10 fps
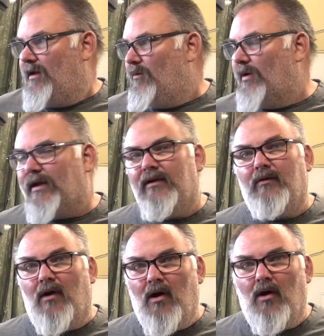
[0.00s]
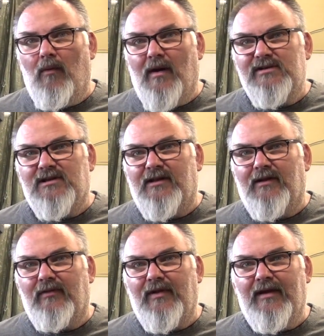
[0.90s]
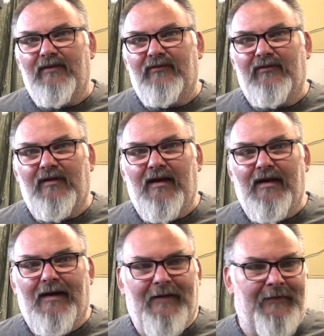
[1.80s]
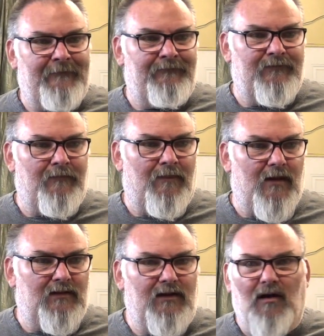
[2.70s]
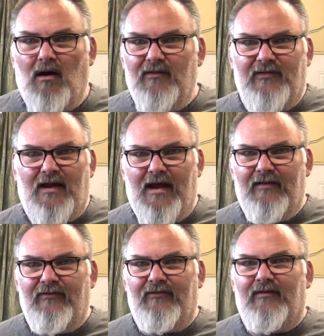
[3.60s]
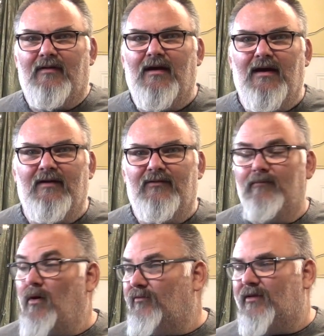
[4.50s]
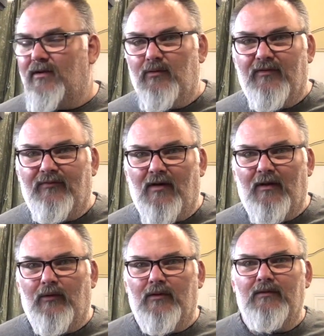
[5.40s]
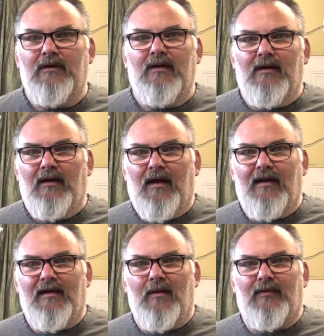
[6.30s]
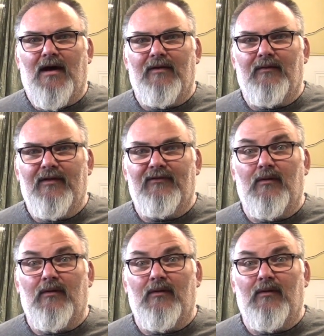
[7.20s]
We're going to do a whole bunch of little things, little odds and ends, mostly to do with the firewall and a couple of other ones.